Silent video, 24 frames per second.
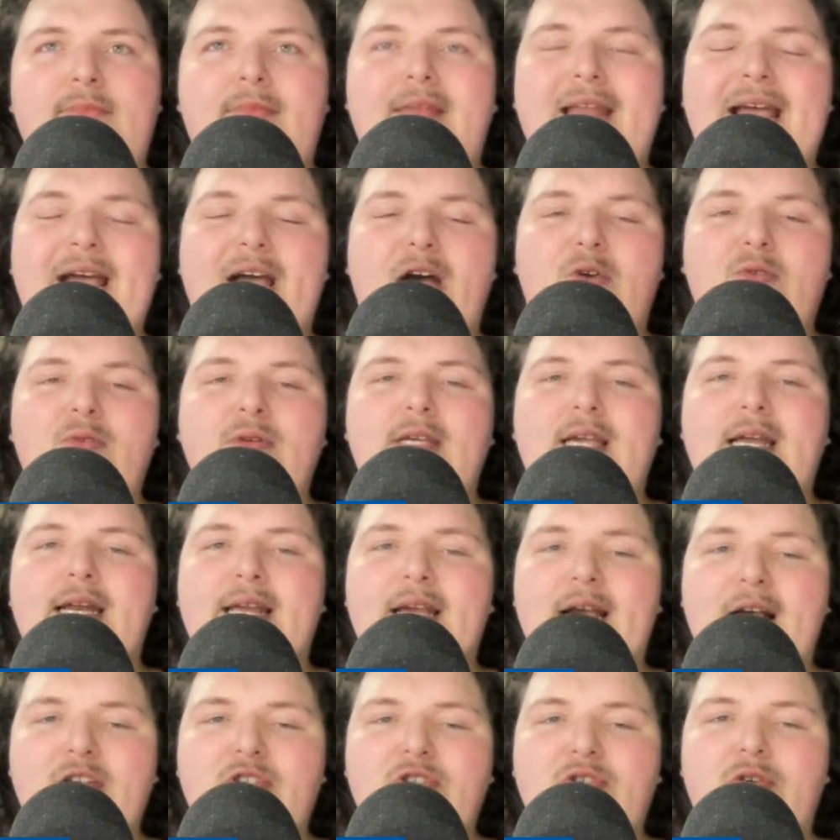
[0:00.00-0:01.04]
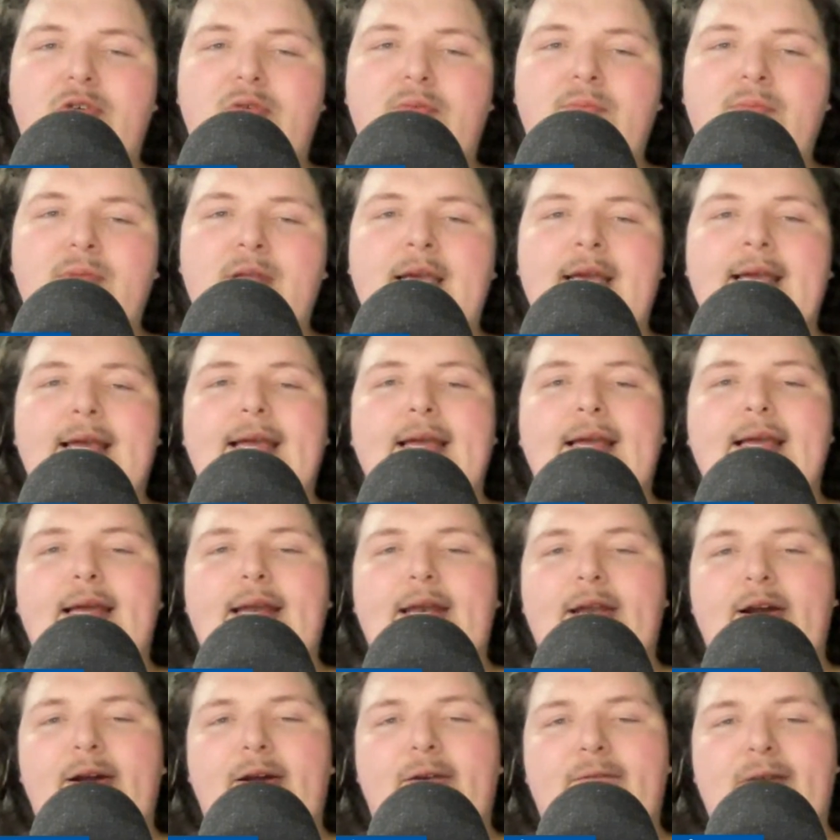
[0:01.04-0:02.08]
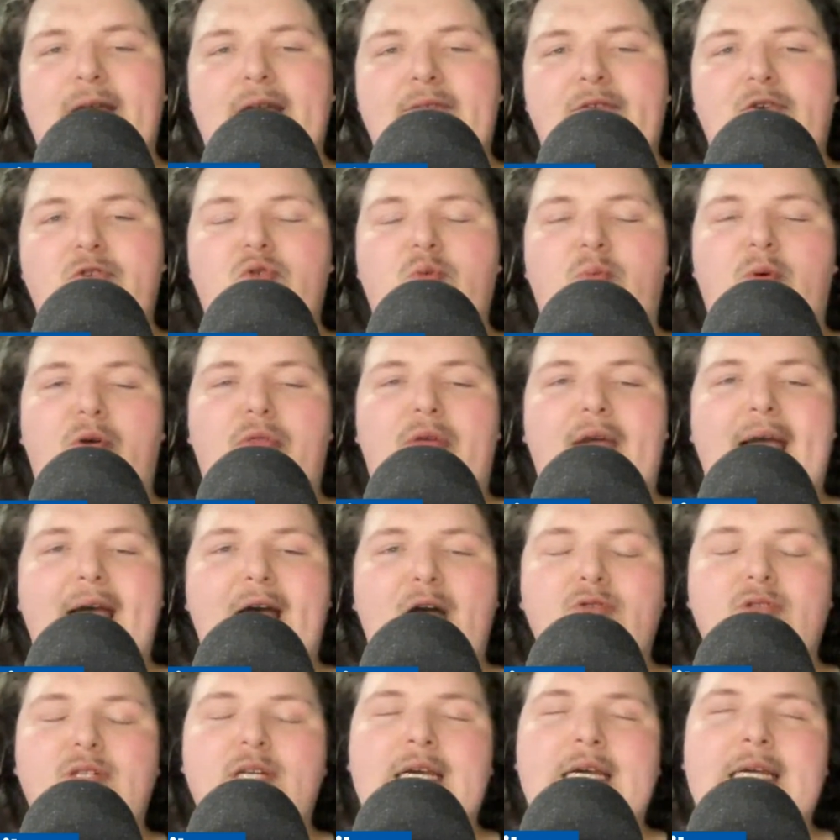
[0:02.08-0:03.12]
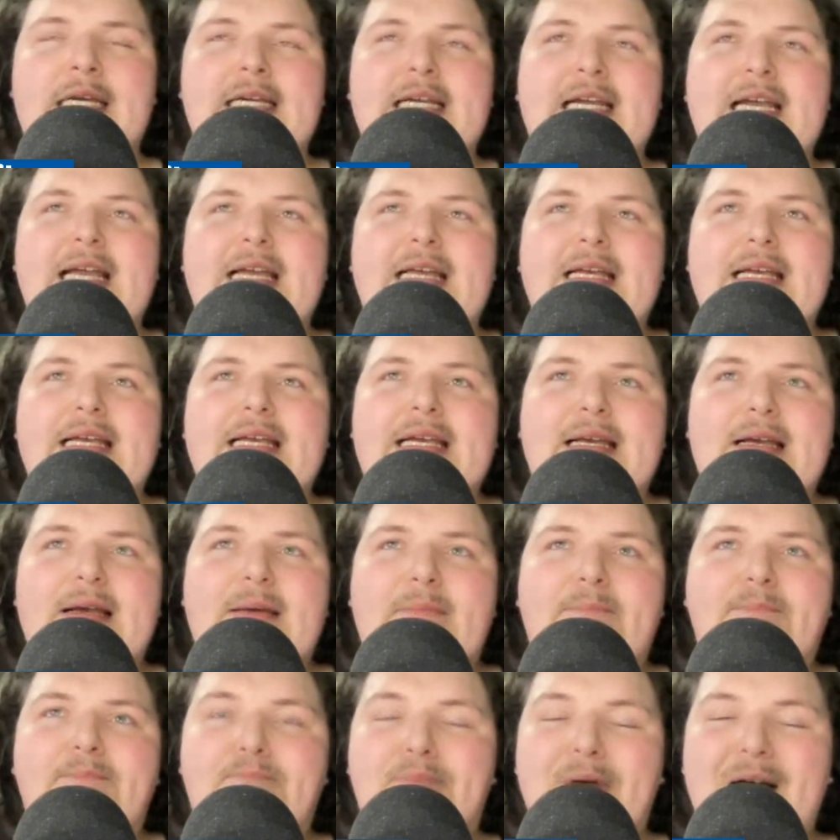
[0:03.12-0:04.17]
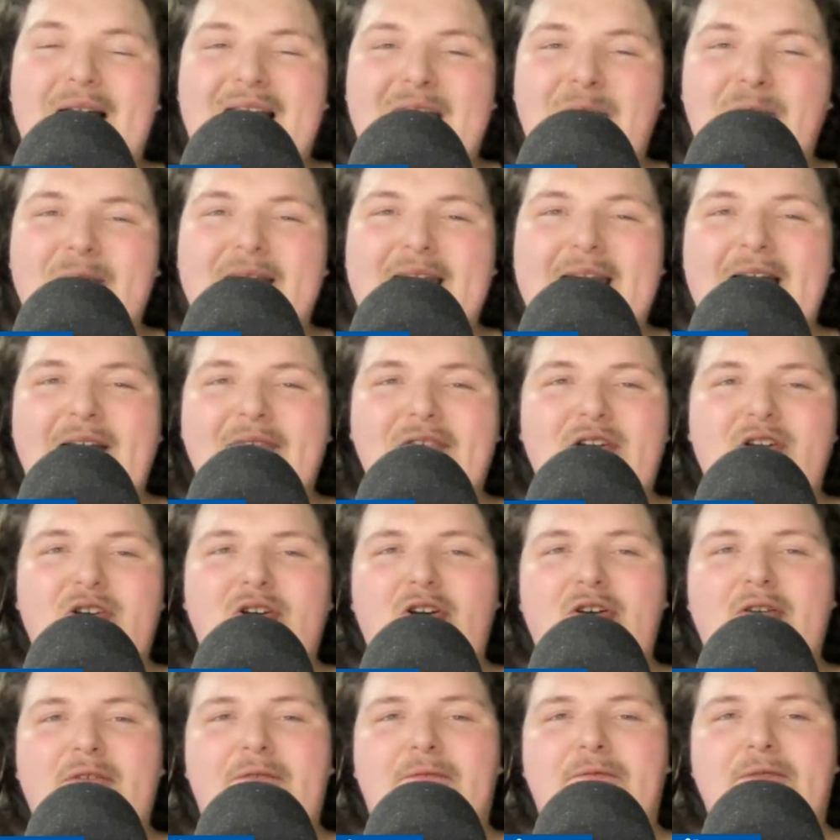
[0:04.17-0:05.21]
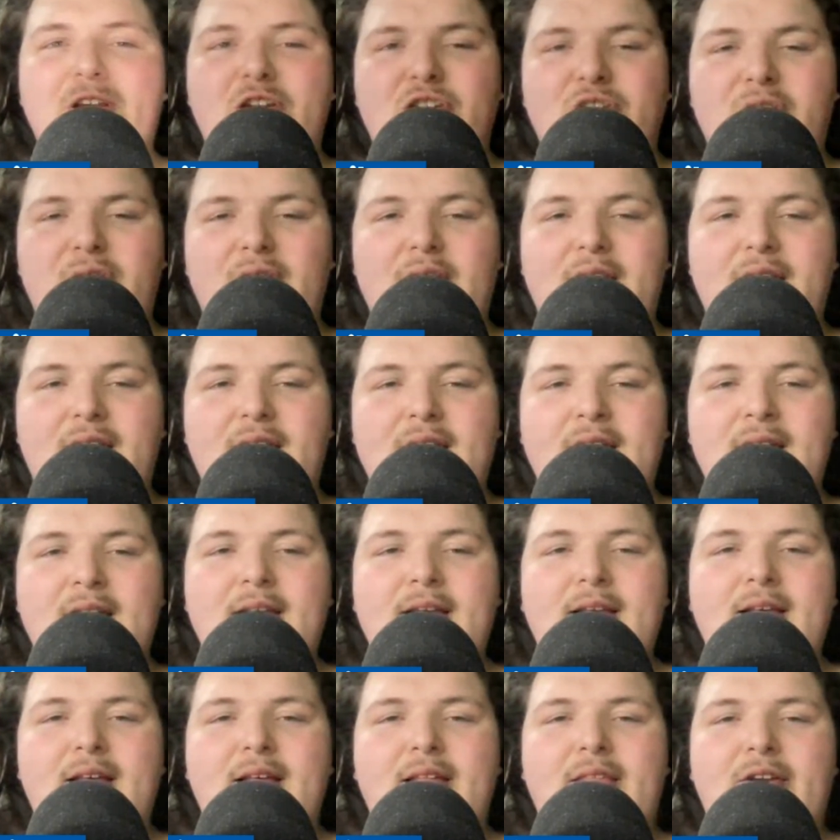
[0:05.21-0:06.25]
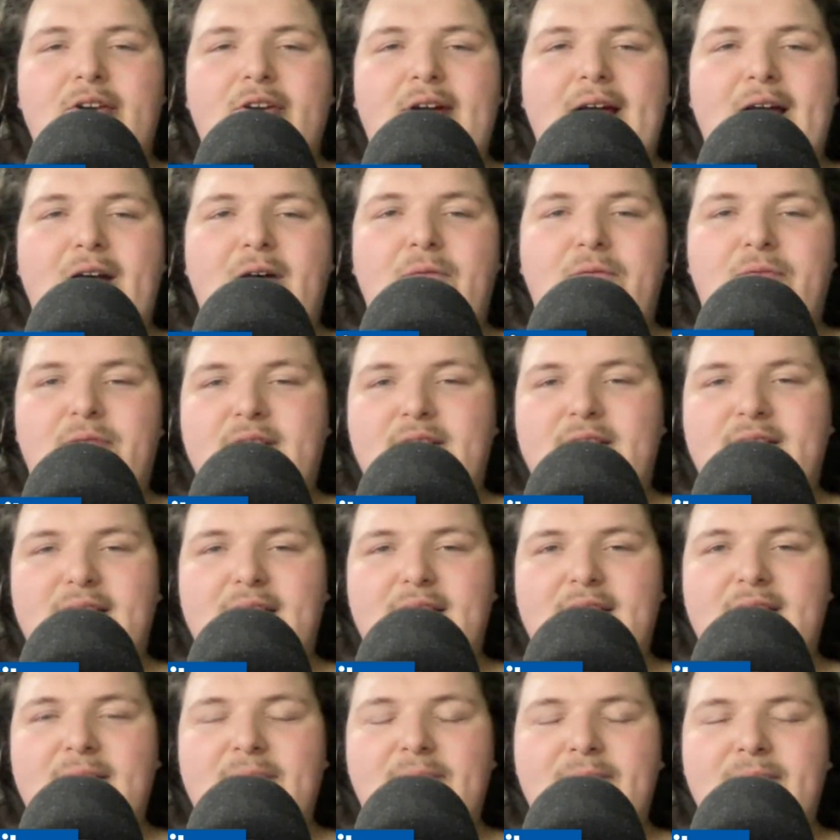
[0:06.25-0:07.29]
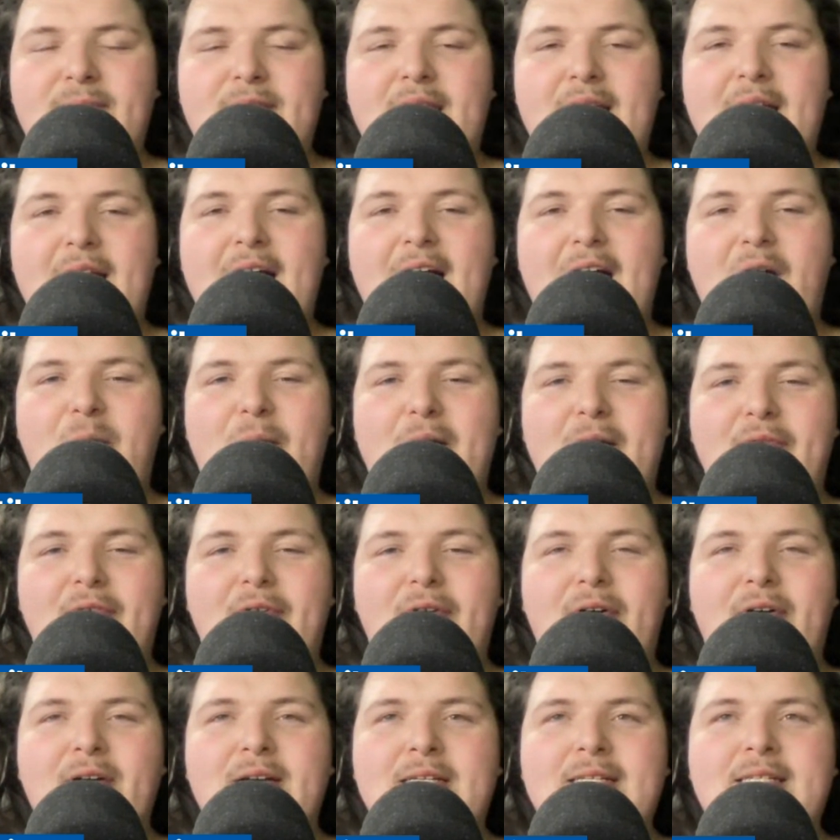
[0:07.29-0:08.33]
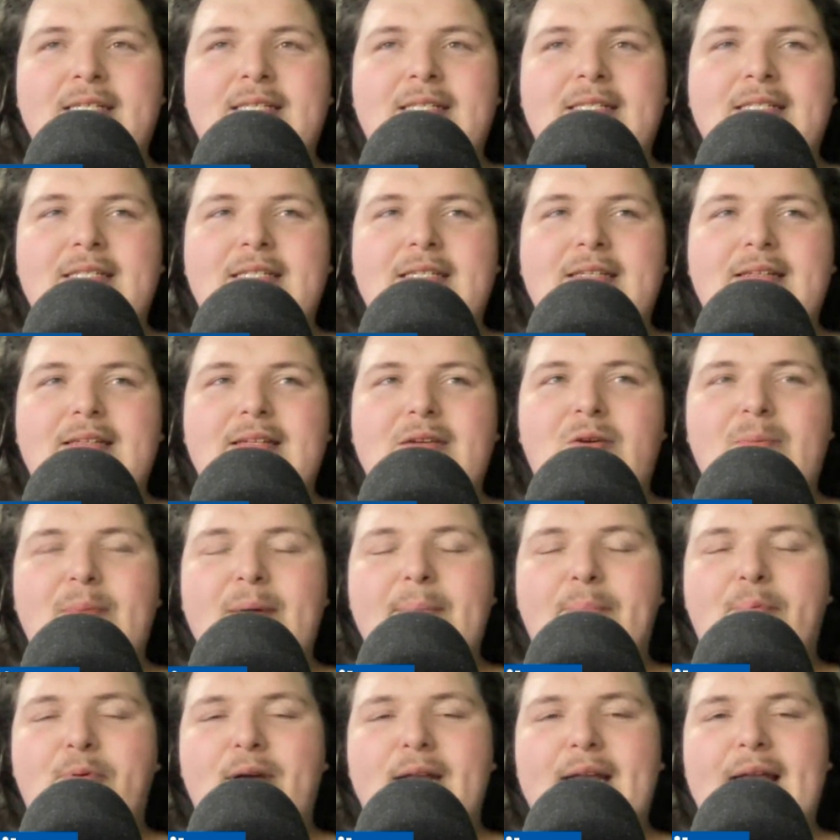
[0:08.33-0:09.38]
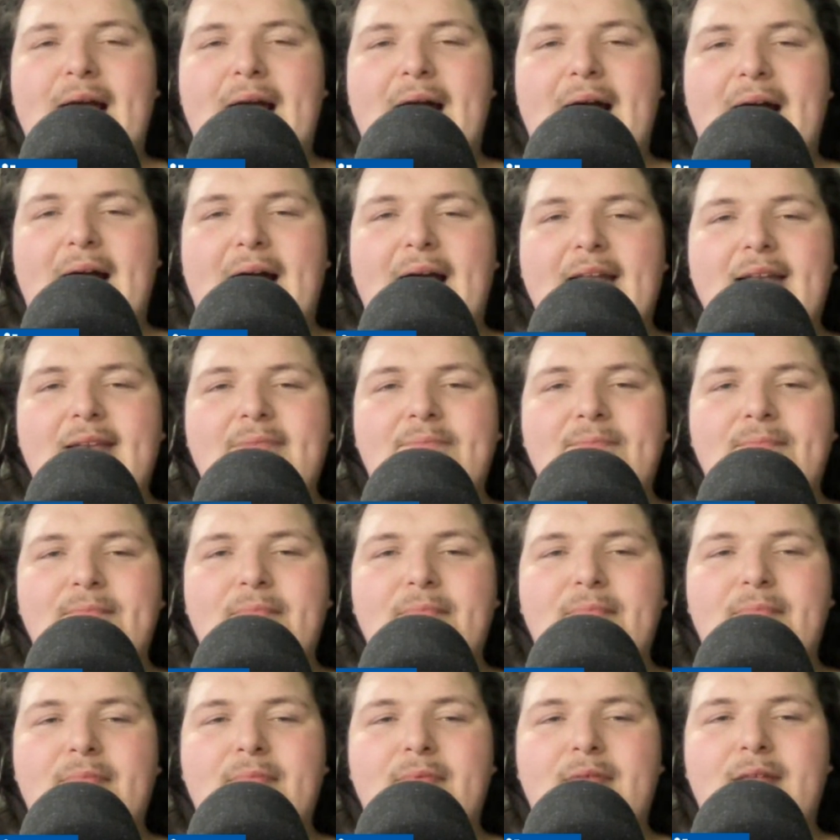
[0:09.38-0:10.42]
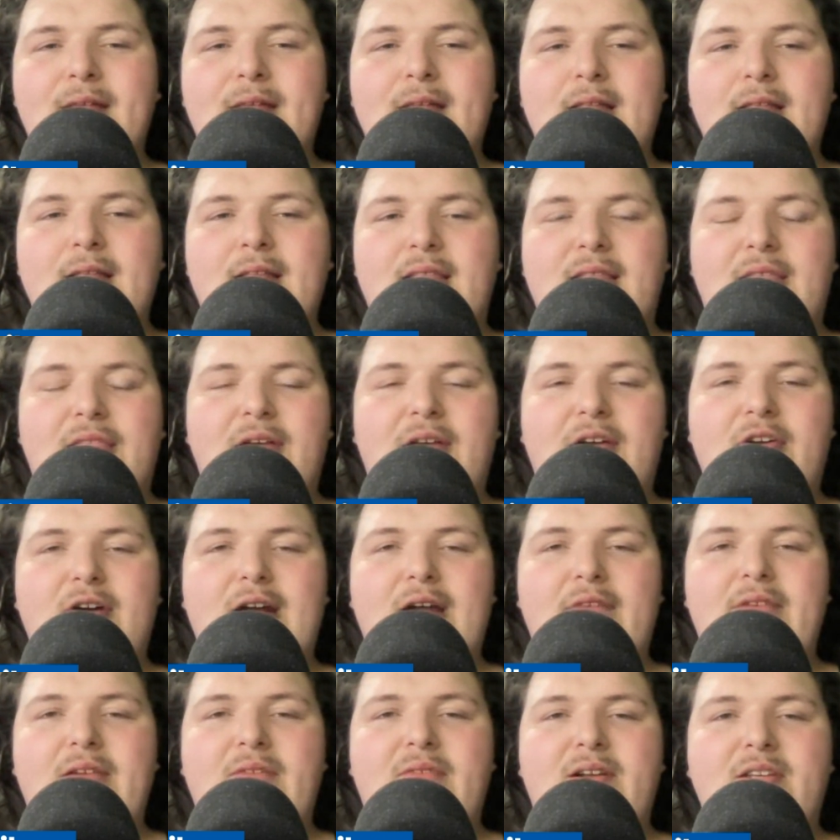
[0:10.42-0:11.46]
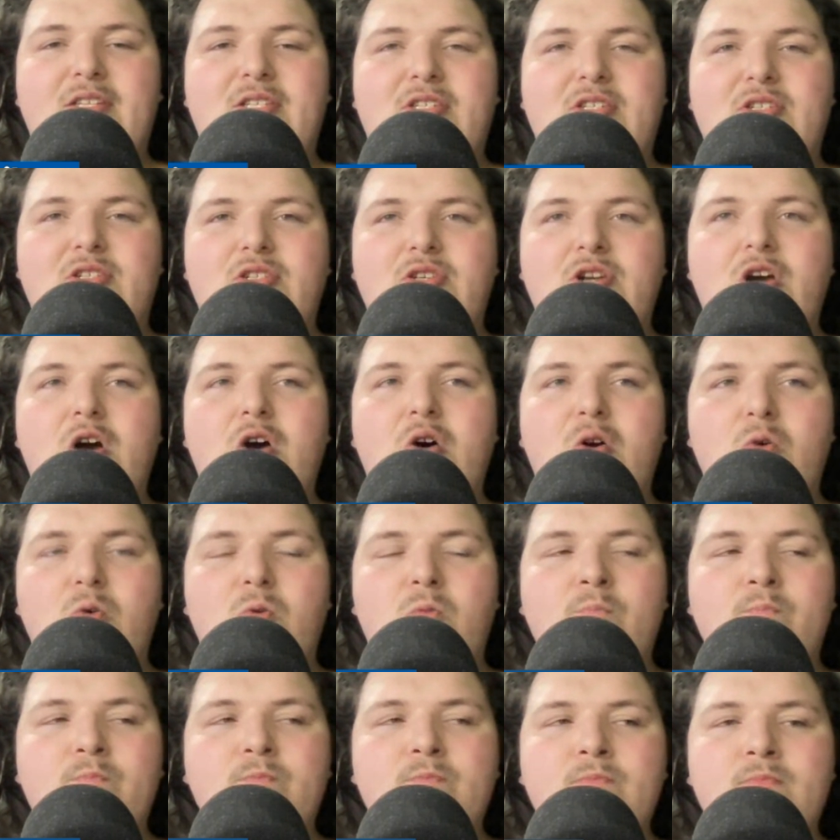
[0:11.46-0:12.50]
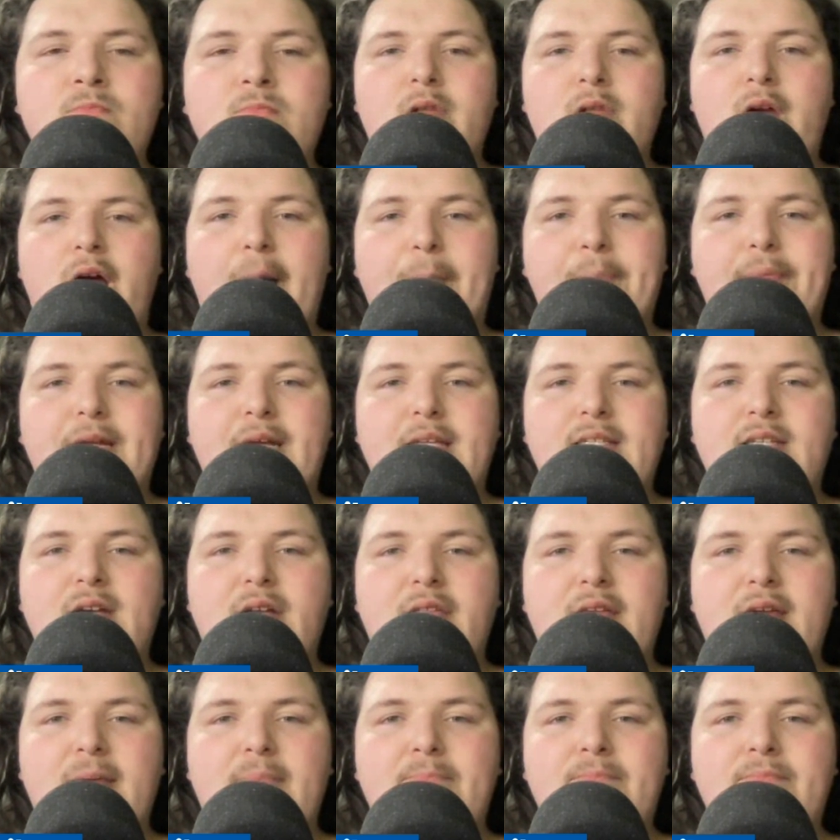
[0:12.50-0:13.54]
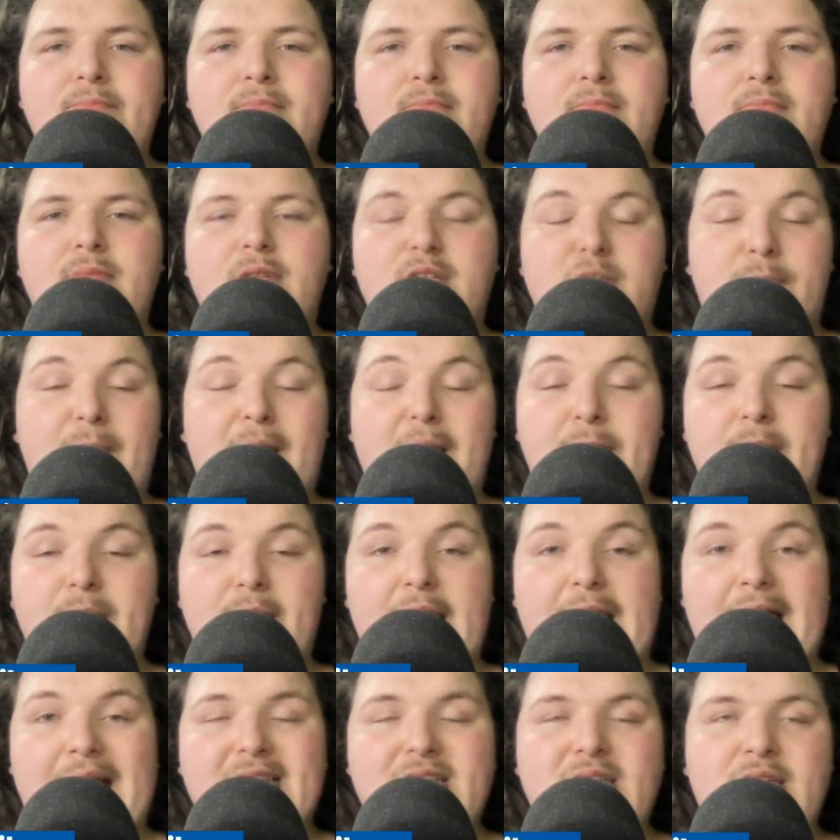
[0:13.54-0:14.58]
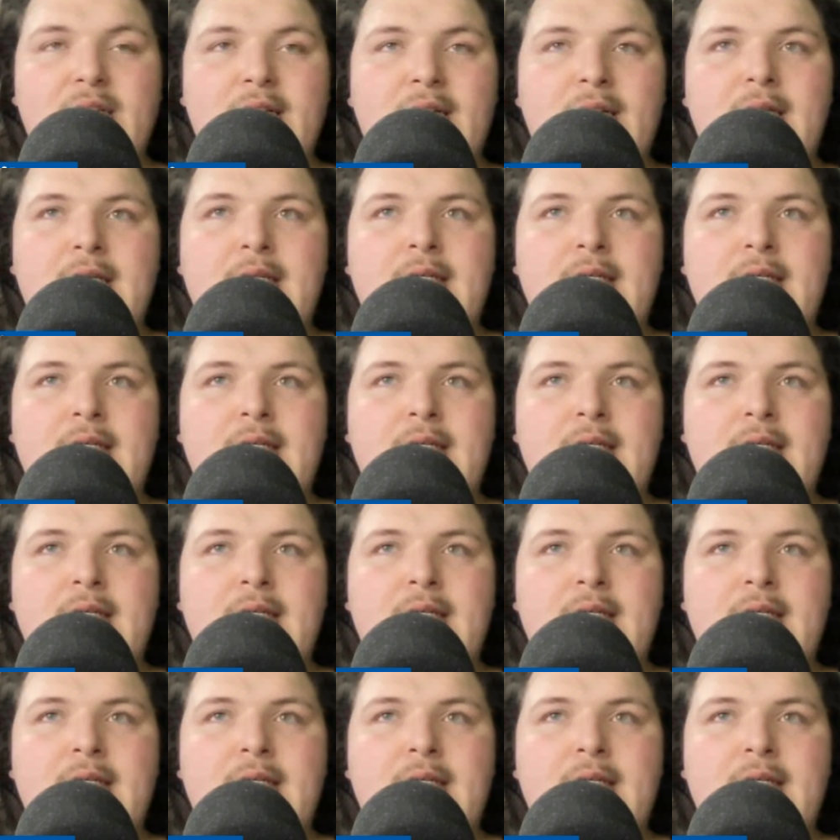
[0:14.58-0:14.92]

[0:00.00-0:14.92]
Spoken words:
Now, Kenny Hustle and Derek Favors were both out, but we haven't heard officially they're out for the season. However, it would be pretty odd that the Thunder have given us no updates on them, despite being asked.